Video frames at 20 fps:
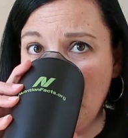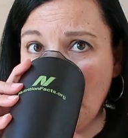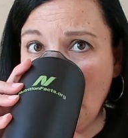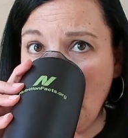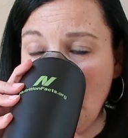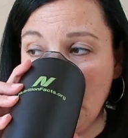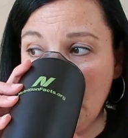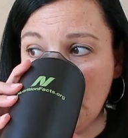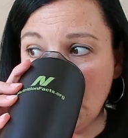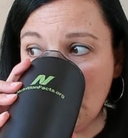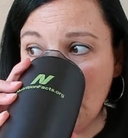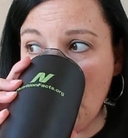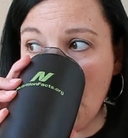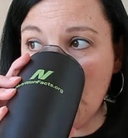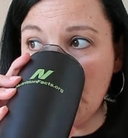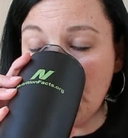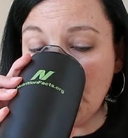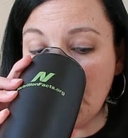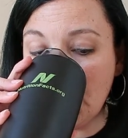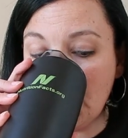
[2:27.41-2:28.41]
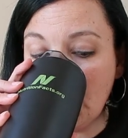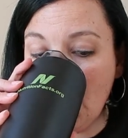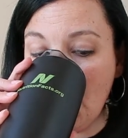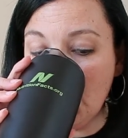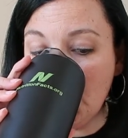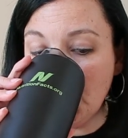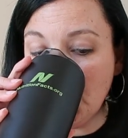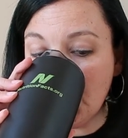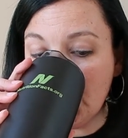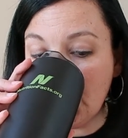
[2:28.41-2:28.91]

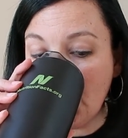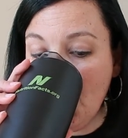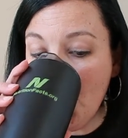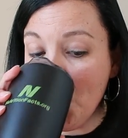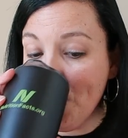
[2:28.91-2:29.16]
Nobody speaks.